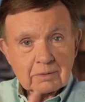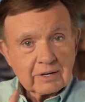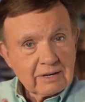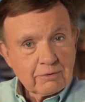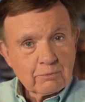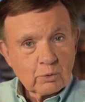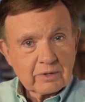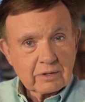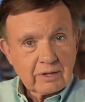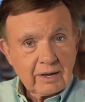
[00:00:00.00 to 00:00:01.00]
But even more
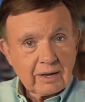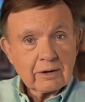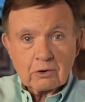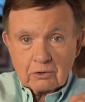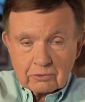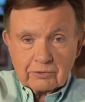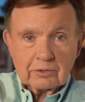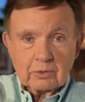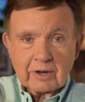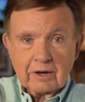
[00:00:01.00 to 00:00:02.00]
than that,
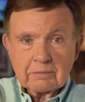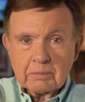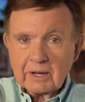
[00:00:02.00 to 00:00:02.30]
also out